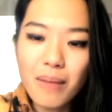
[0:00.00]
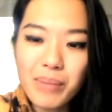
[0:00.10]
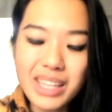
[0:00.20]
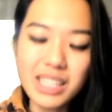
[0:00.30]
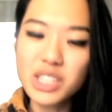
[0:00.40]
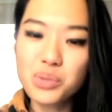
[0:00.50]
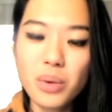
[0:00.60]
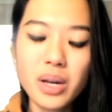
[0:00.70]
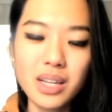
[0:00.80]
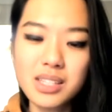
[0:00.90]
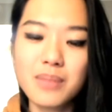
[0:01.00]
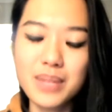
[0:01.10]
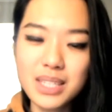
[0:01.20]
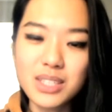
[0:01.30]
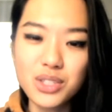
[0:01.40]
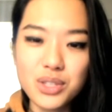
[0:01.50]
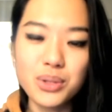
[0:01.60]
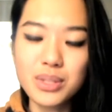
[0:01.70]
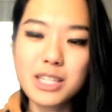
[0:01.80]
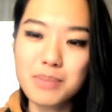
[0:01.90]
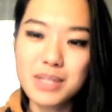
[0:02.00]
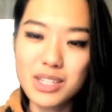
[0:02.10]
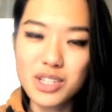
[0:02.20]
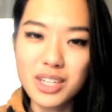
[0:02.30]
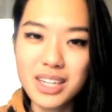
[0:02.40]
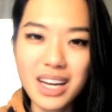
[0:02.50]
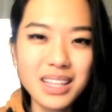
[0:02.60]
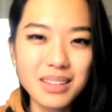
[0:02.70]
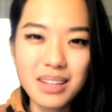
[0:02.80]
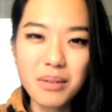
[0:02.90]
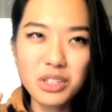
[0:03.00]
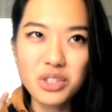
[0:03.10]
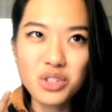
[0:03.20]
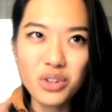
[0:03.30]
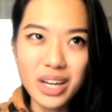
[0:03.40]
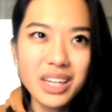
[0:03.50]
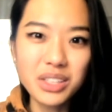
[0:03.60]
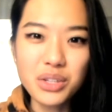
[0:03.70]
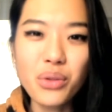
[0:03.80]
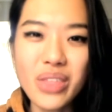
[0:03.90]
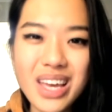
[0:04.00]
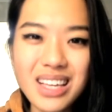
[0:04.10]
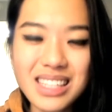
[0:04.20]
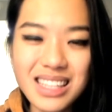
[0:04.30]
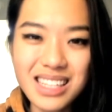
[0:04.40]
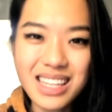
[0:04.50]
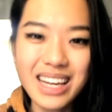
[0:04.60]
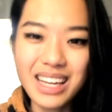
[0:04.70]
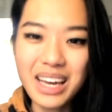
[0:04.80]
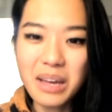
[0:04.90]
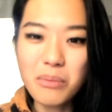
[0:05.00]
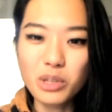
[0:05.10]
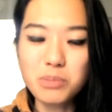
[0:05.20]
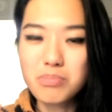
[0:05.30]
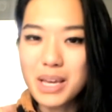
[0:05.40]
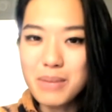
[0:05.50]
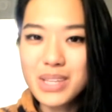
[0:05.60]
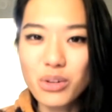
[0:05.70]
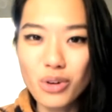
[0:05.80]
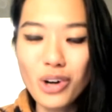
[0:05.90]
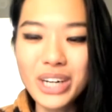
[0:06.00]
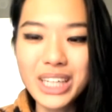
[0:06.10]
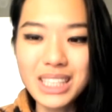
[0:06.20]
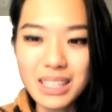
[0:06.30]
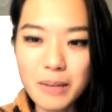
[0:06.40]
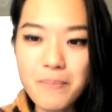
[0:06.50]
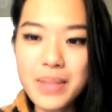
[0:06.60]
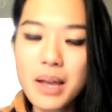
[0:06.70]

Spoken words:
because I just wanted something to do in this position, and try to do things in this endgame was maybe the wrong idea